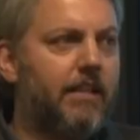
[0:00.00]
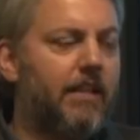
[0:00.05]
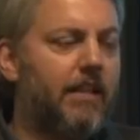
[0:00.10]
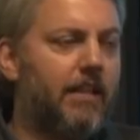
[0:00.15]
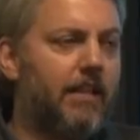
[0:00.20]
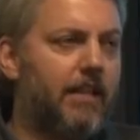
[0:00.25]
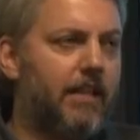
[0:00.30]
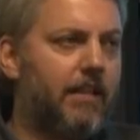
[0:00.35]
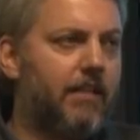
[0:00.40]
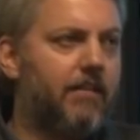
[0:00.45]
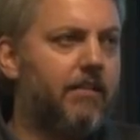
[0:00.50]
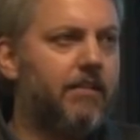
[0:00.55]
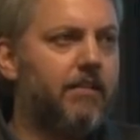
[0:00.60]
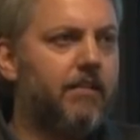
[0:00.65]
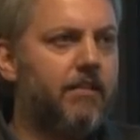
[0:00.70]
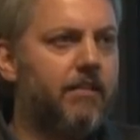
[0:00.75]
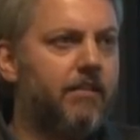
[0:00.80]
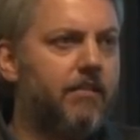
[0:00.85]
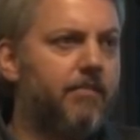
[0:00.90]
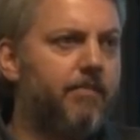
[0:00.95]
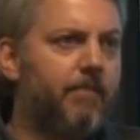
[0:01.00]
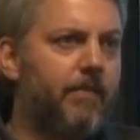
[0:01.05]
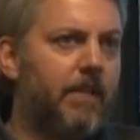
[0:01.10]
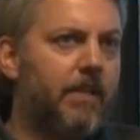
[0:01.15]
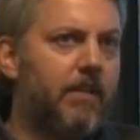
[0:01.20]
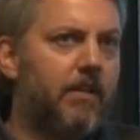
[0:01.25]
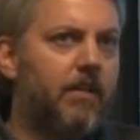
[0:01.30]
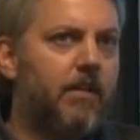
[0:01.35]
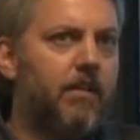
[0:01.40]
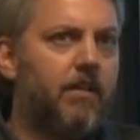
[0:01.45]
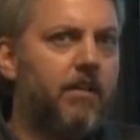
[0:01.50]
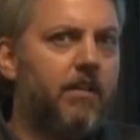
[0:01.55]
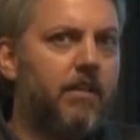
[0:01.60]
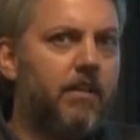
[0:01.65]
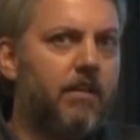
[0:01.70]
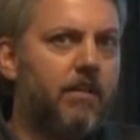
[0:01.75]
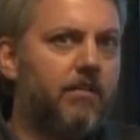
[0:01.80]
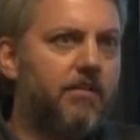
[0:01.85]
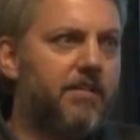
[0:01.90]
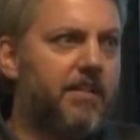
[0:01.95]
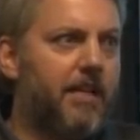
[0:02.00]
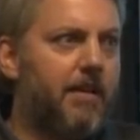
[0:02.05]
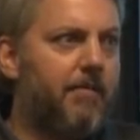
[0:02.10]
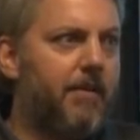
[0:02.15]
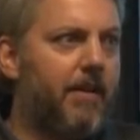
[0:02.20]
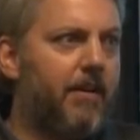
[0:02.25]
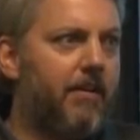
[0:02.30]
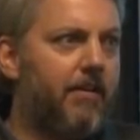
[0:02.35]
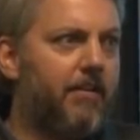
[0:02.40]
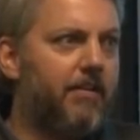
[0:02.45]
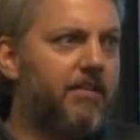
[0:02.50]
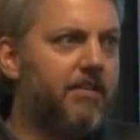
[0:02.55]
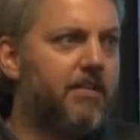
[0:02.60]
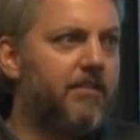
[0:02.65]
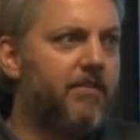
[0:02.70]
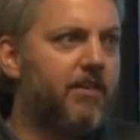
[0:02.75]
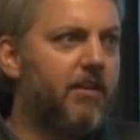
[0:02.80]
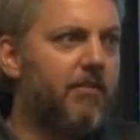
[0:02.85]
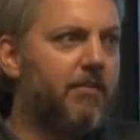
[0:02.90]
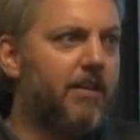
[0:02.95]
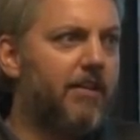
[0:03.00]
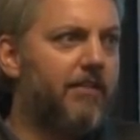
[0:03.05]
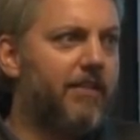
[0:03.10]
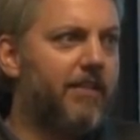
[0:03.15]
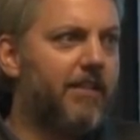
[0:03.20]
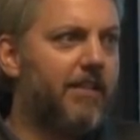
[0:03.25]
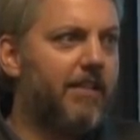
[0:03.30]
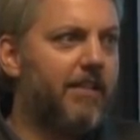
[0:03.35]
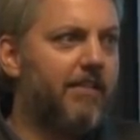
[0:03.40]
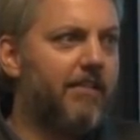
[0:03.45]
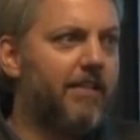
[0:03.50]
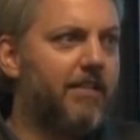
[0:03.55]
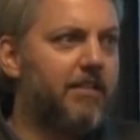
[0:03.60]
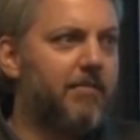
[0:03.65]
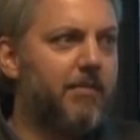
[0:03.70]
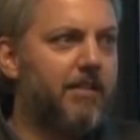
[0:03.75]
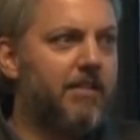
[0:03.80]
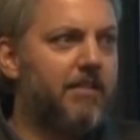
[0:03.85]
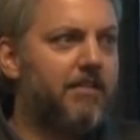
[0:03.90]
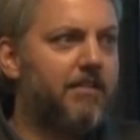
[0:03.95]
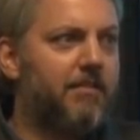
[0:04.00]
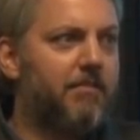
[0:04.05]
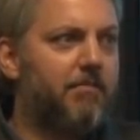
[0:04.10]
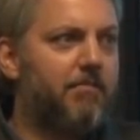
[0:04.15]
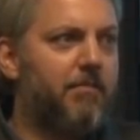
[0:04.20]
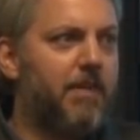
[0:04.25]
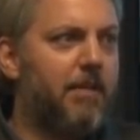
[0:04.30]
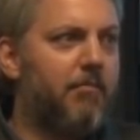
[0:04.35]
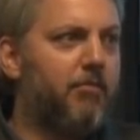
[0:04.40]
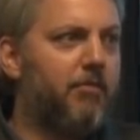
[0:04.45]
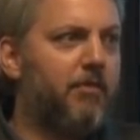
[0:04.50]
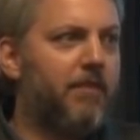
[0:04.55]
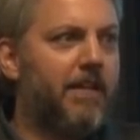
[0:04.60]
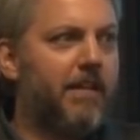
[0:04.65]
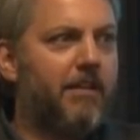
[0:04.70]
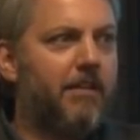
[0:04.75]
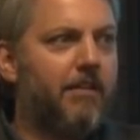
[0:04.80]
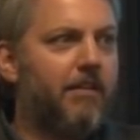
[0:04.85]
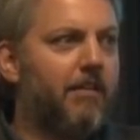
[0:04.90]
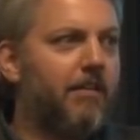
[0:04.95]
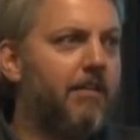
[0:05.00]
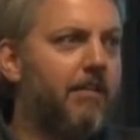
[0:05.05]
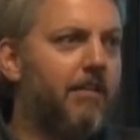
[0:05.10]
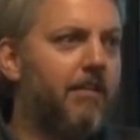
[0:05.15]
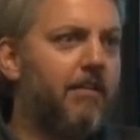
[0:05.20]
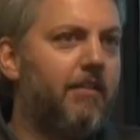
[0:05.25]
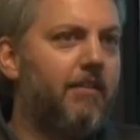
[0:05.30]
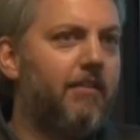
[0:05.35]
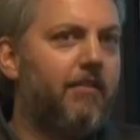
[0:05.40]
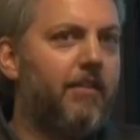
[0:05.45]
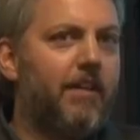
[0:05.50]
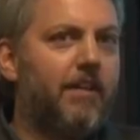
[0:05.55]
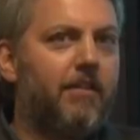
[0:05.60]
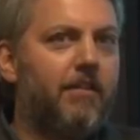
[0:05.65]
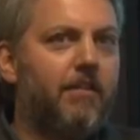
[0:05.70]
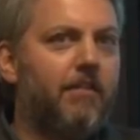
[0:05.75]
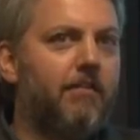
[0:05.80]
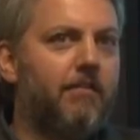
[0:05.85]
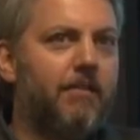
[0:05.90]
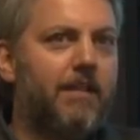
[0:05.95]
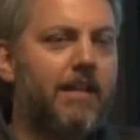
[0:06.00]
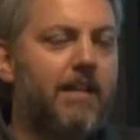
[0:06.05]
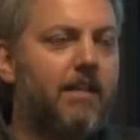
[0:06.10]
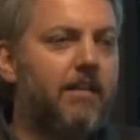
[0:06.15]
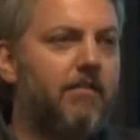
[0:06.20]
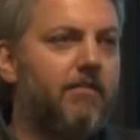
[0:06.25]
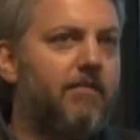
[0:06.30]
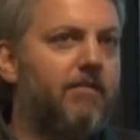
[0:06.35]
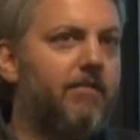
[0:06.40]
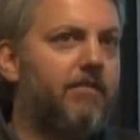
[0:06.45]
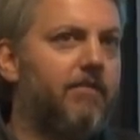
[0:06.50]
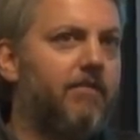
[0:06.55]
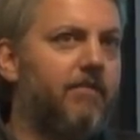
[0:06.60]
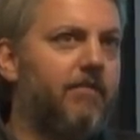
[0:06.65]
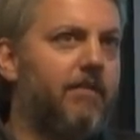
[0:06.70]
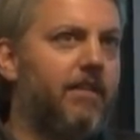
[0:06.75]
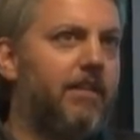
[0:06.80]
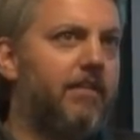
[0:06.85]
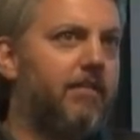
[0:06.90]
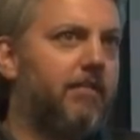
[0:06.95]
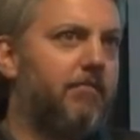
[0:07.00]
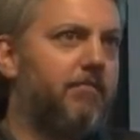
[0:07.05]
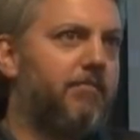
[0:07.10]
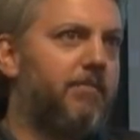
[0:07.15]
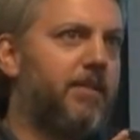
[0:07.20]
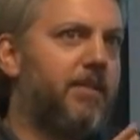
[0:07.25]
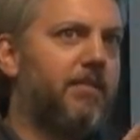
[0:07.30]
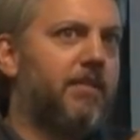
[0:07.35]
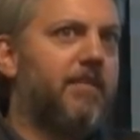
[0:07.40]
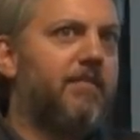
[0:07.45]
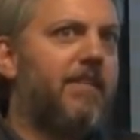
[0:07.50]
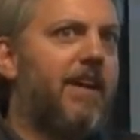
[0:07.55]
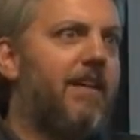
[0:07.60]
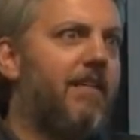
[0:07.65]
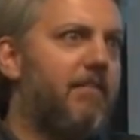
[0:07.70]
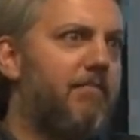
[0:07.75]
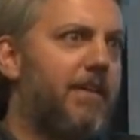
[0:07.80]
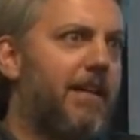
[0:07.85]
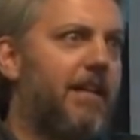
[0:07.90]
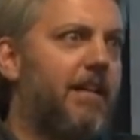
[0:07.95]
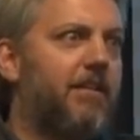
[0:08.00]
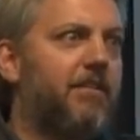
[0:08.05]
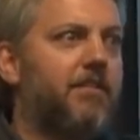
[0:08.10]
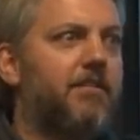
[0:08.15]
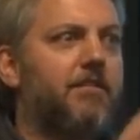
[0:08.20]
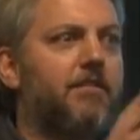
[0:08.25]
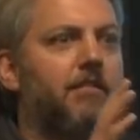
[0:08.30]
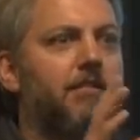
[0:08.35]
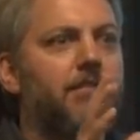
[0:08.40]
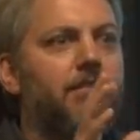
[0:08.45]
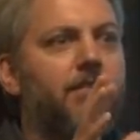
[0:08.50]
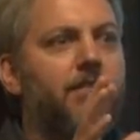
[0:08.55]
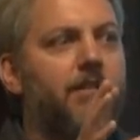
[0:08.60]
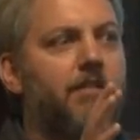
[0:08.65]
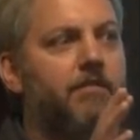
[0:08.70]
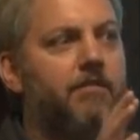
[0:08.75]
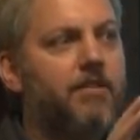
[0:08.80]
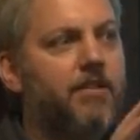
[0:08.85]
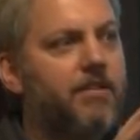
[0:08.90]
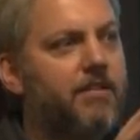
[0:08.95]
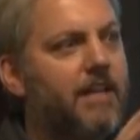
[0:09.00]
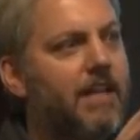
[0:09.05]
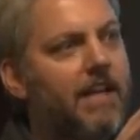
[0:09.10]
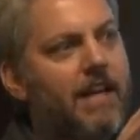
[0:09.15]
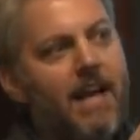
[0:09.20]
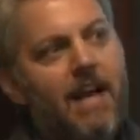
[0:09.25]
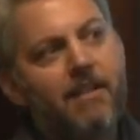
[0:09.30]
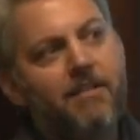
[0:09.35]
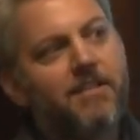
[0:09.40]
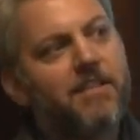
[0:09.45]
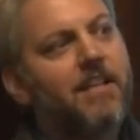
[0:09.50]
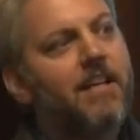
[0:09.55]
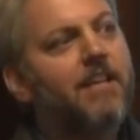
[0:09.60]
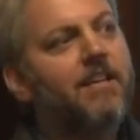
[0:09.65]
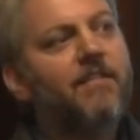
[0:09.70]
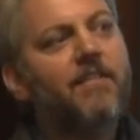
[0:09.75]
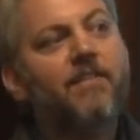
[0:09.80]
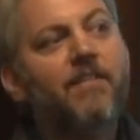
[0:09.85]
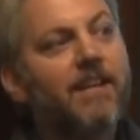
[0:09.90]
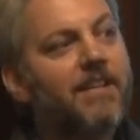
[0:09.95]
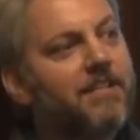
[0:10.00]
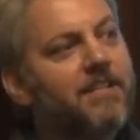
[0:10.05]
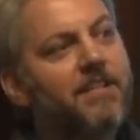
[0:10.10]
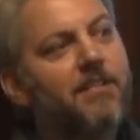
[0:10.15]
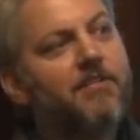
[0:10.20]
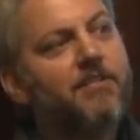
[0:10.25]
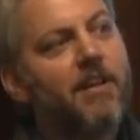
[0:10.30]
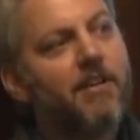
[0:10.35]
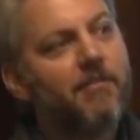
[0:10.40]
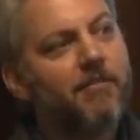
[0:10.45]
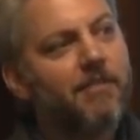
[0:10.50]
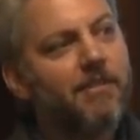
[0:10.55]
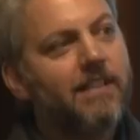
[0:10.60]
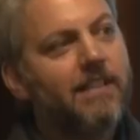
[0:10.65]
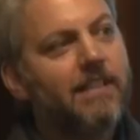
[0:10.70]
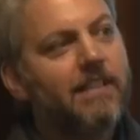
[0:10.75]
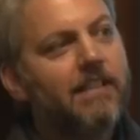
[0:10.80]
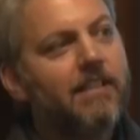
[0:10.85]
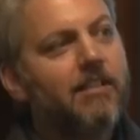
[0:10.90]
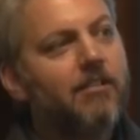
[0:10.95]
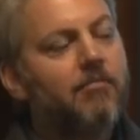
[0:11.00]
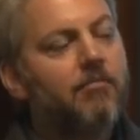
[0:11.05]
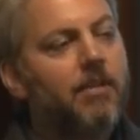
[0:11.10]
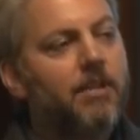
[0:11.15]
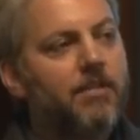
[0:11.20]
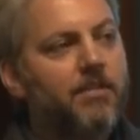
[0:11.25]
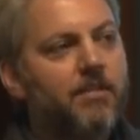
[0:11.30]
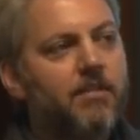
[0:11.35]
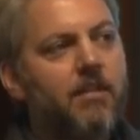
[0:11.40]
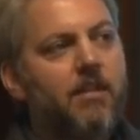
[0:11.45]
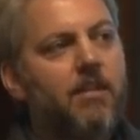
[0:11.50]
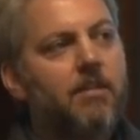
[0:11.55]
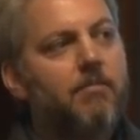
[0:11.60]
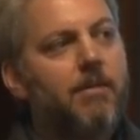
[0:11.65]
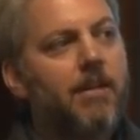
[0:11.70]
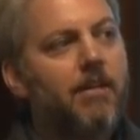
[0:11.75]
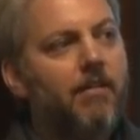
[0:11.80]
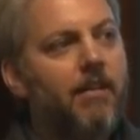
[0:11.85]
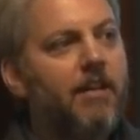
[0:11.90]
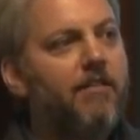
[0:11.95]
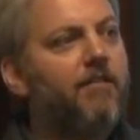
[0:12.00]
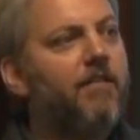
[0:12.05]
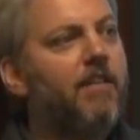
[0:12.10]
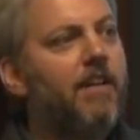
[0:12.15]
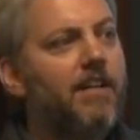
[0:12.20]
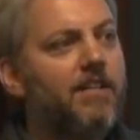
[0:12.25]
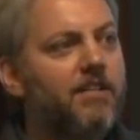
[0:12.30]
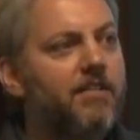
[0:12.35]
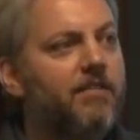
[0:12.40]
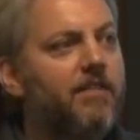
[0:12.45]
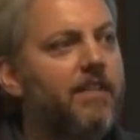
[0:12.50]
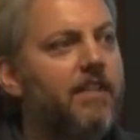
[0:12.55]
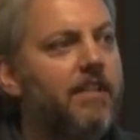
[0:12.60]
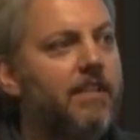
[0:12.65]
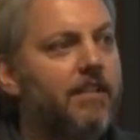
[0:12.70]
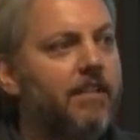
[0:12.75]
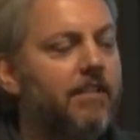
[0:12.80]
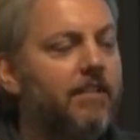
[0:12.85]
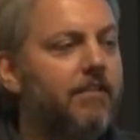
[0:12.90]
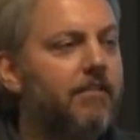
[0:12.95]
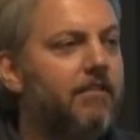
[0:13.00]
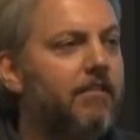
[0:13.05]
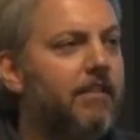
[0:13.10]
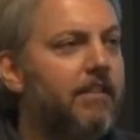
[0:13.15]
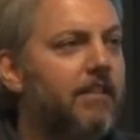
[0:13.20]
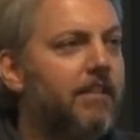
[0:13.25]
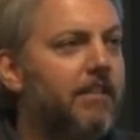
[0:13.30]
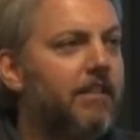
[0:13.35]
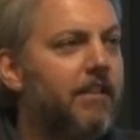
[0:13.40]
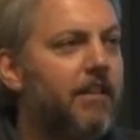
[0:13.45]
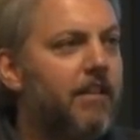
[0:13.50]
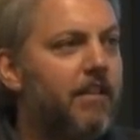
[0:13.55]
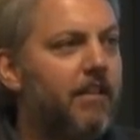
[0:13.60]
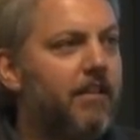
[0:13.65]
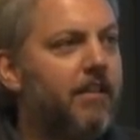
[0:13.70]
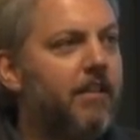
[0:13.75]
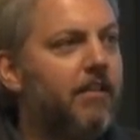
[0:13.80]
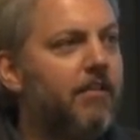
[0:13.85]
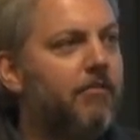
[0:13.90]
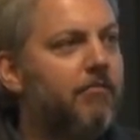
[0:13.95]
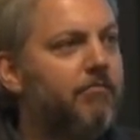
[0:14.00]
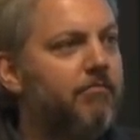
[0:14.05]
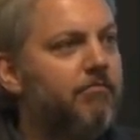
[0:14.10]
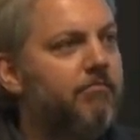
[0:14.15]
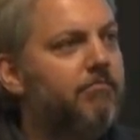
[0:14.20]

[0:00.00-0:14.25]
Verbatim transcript: and I like the, you know, Sam Harris, Naval Ravikant, like some of these people that are that are kind of either Silicon Valley based or they're just kind of outside of investing generally, but just talk about life philosophy and you know,